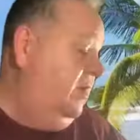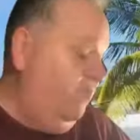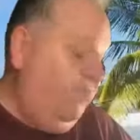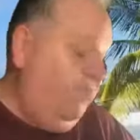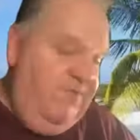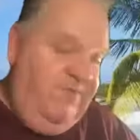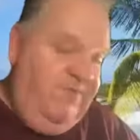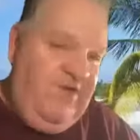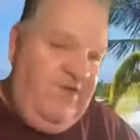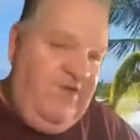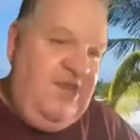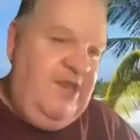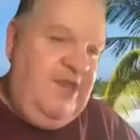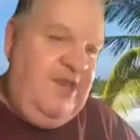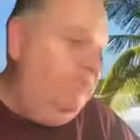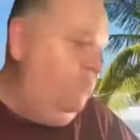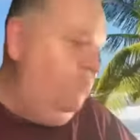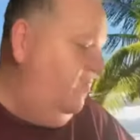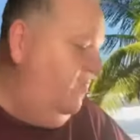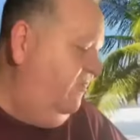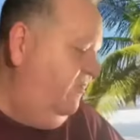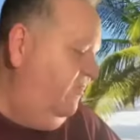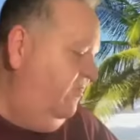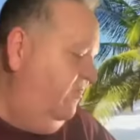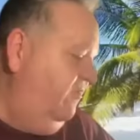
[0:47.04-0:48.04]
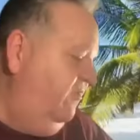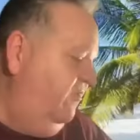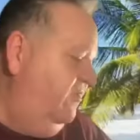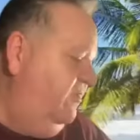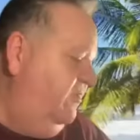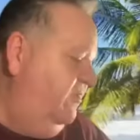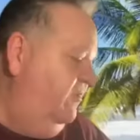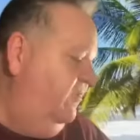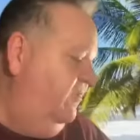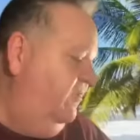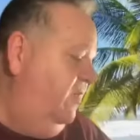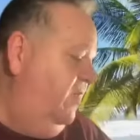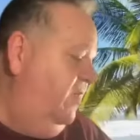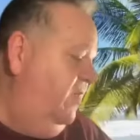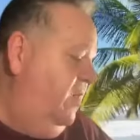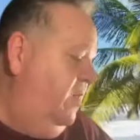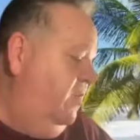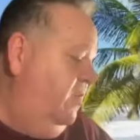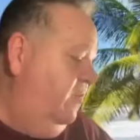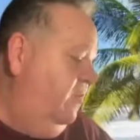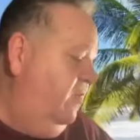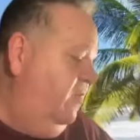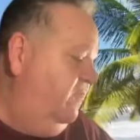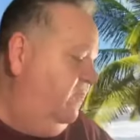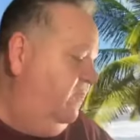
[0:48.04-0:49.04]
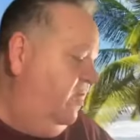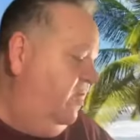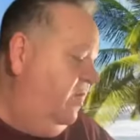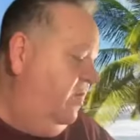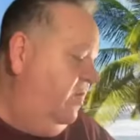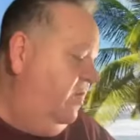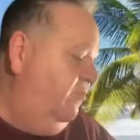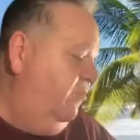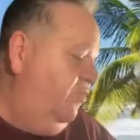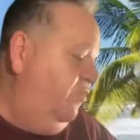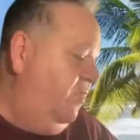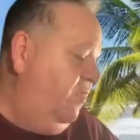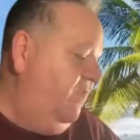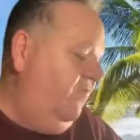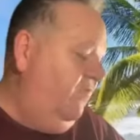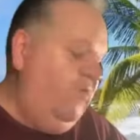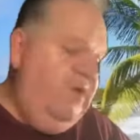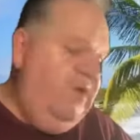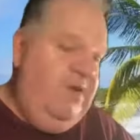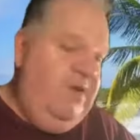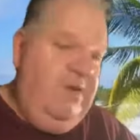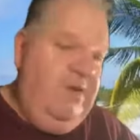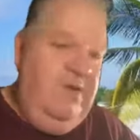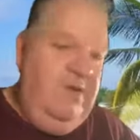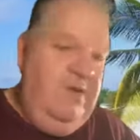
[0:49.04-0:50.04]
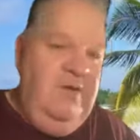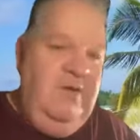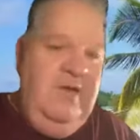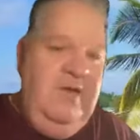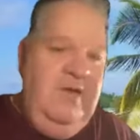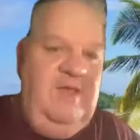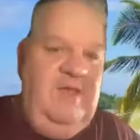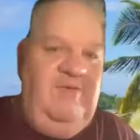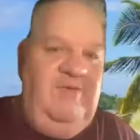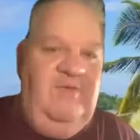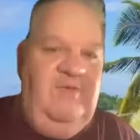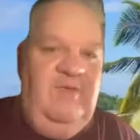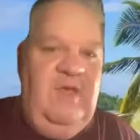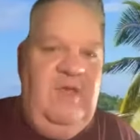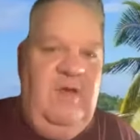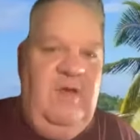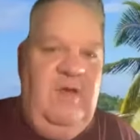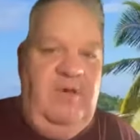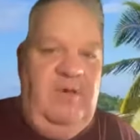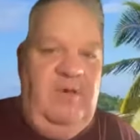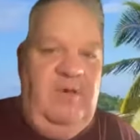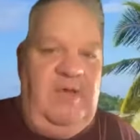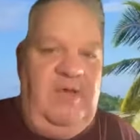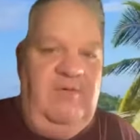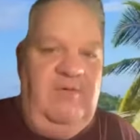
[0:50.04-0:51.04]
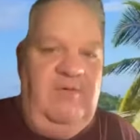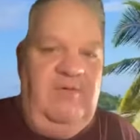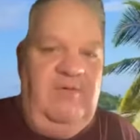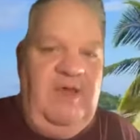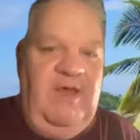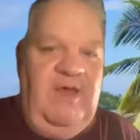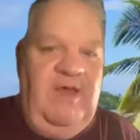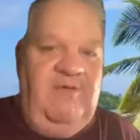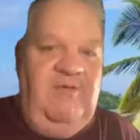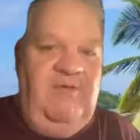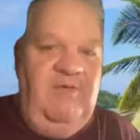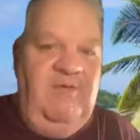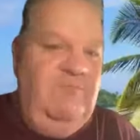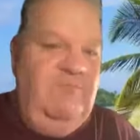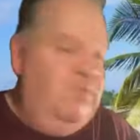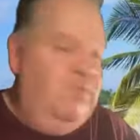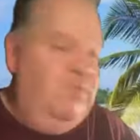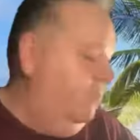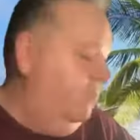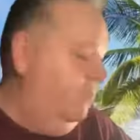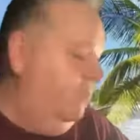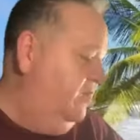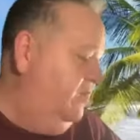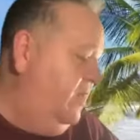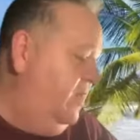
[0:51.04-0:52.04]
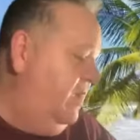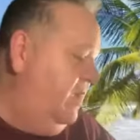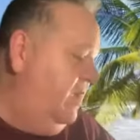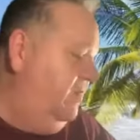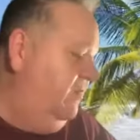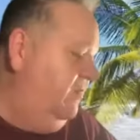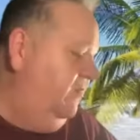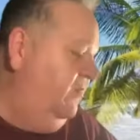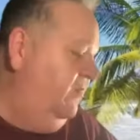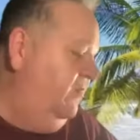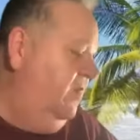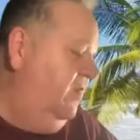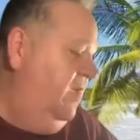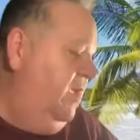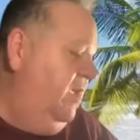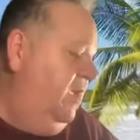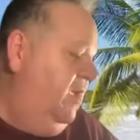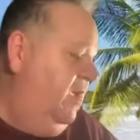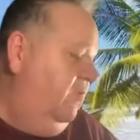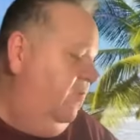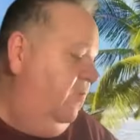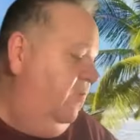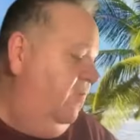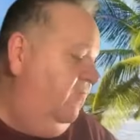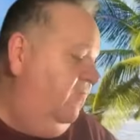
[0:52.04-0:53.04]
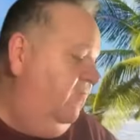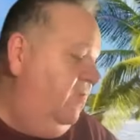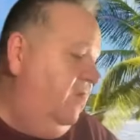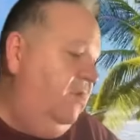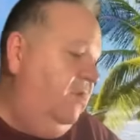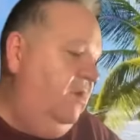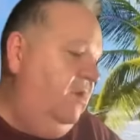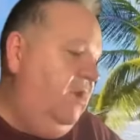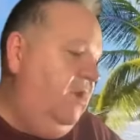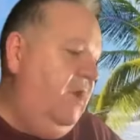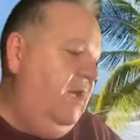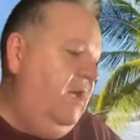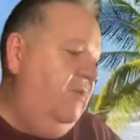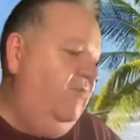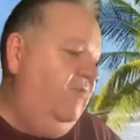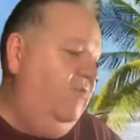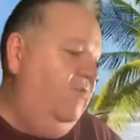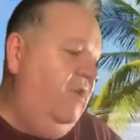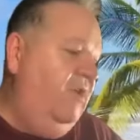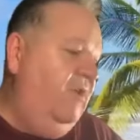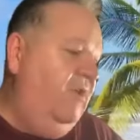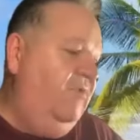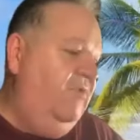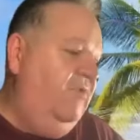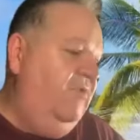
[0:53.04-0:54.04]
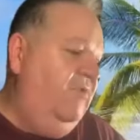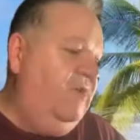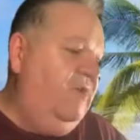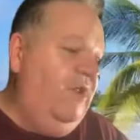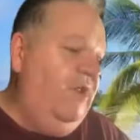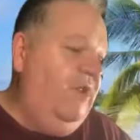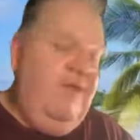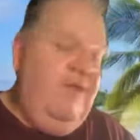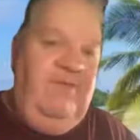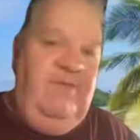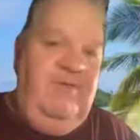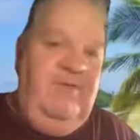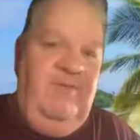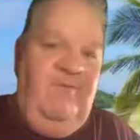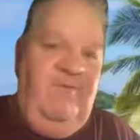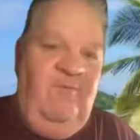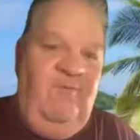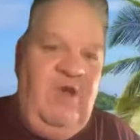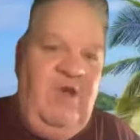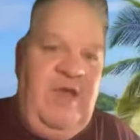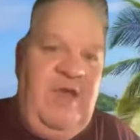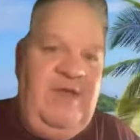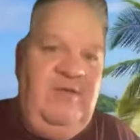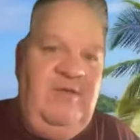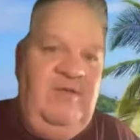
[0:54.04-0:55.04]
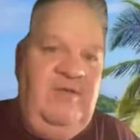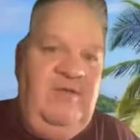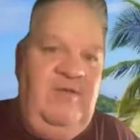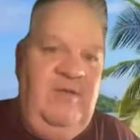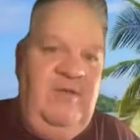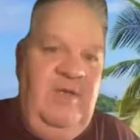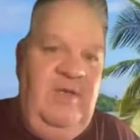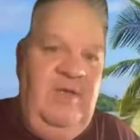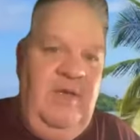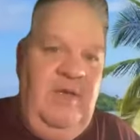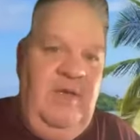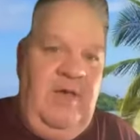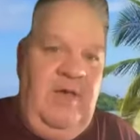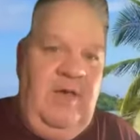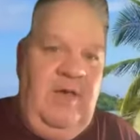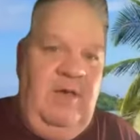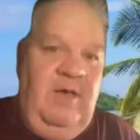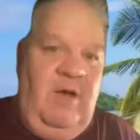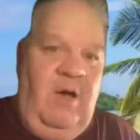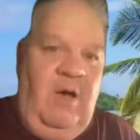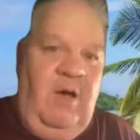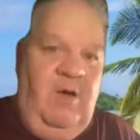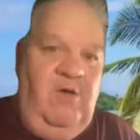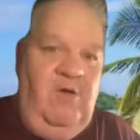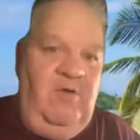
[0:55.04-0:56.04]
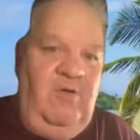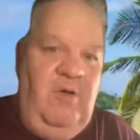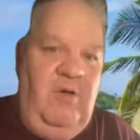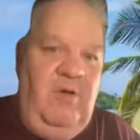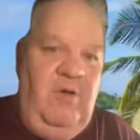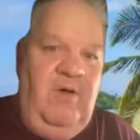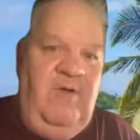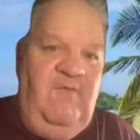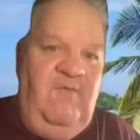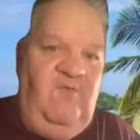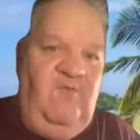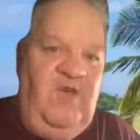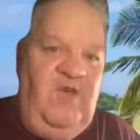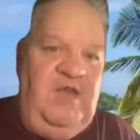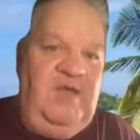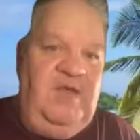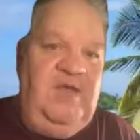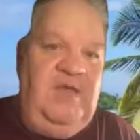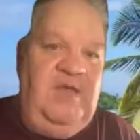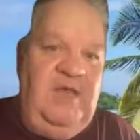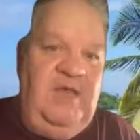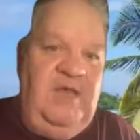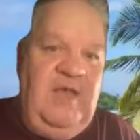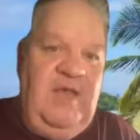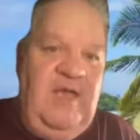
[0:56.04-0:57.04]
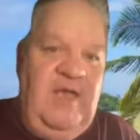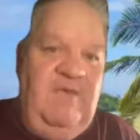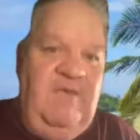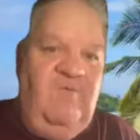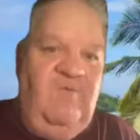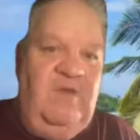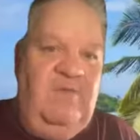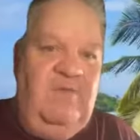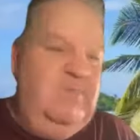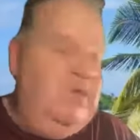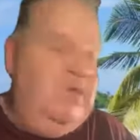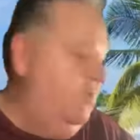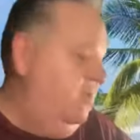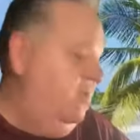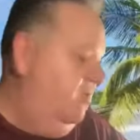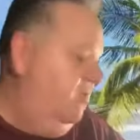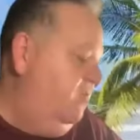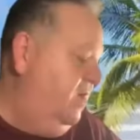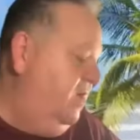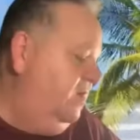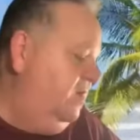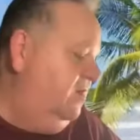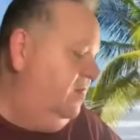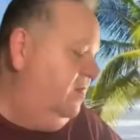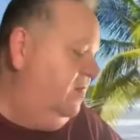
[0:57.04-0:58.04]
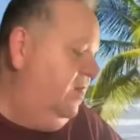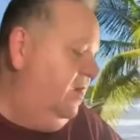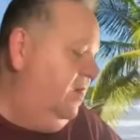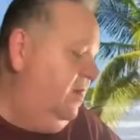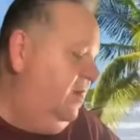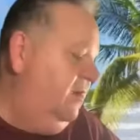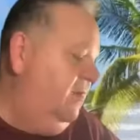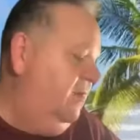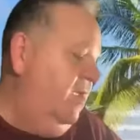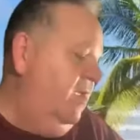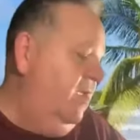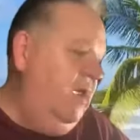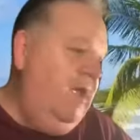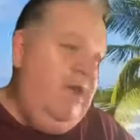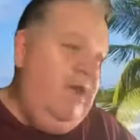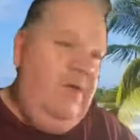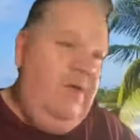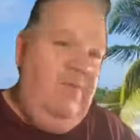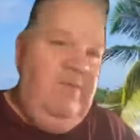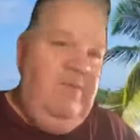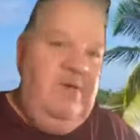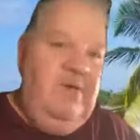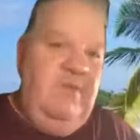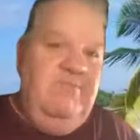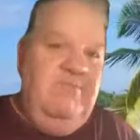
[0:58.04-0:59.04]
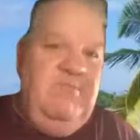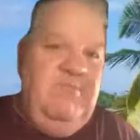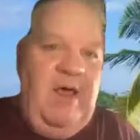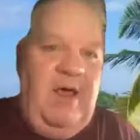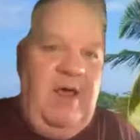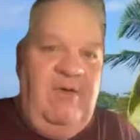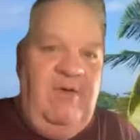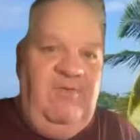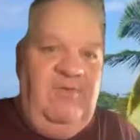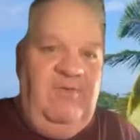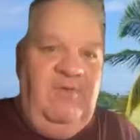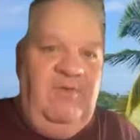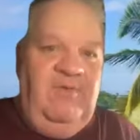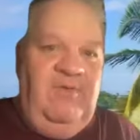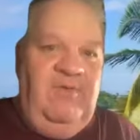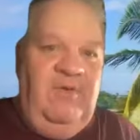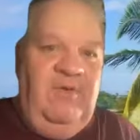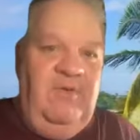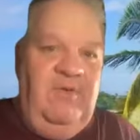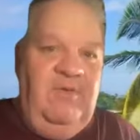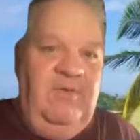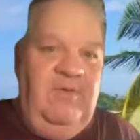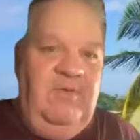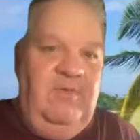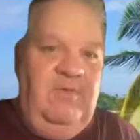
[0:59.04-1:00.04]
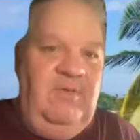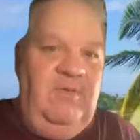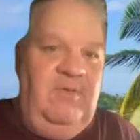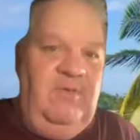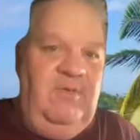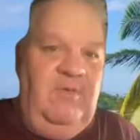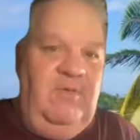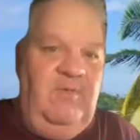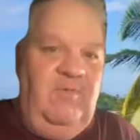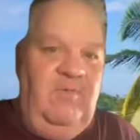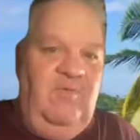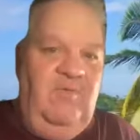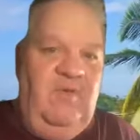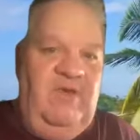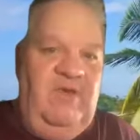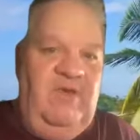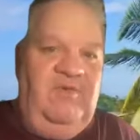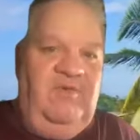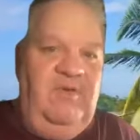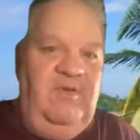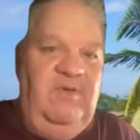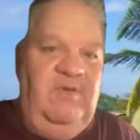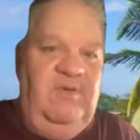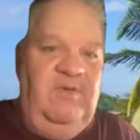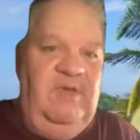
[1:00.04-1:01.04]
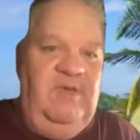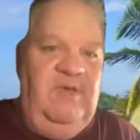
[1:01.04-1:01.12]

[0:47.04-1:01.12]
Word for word: prophetic musicians. We've got a prophet who needs no introduction, Bob Jones. We've got Jesus' closest friend on earth and in heaven, Mary Magdalene. And we've got Moses, who rescued the